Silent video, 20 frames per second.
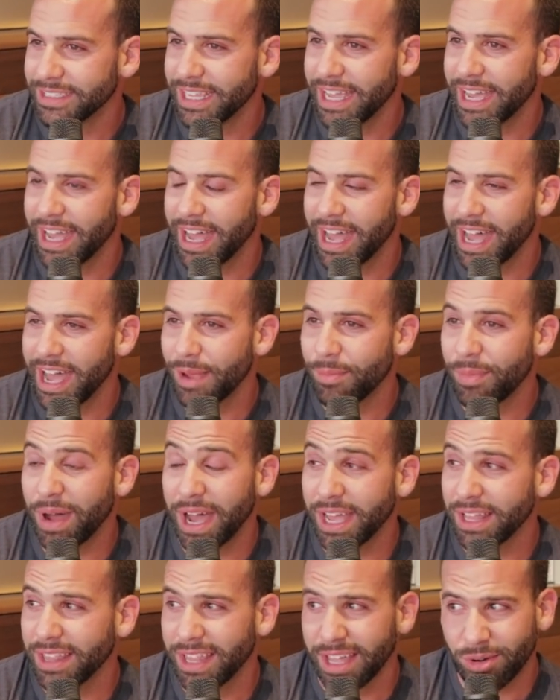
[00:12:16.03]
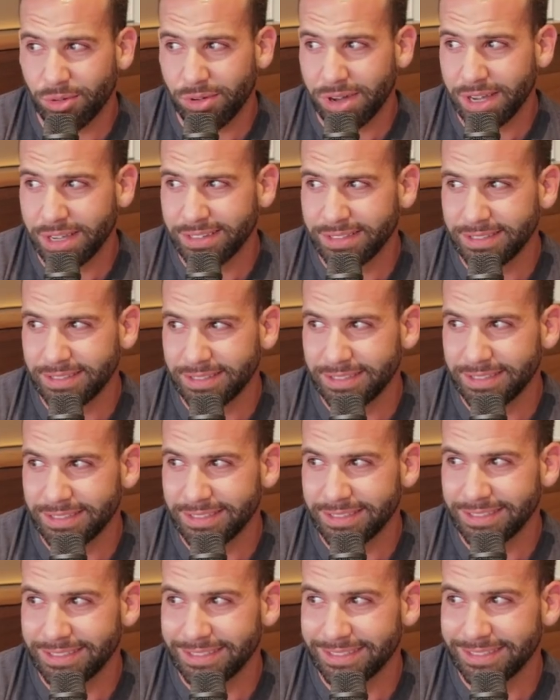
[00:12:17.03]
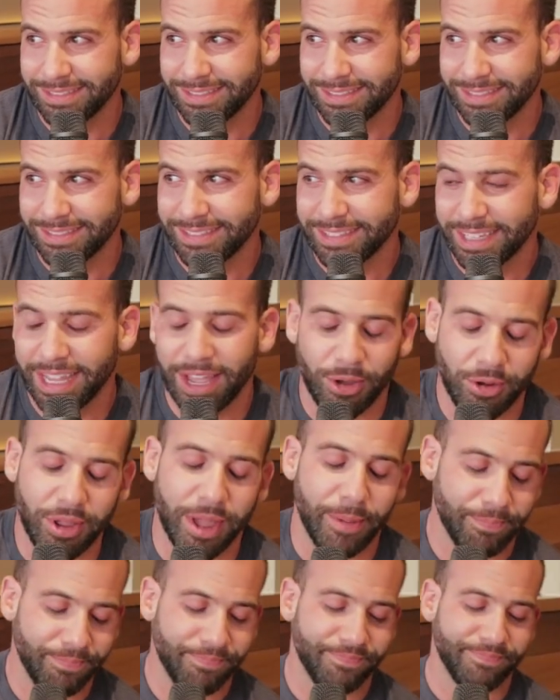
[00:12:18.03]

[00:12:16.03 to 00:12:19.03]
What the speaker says: Yeah. I buy a lot of wine. Yeah. Okay.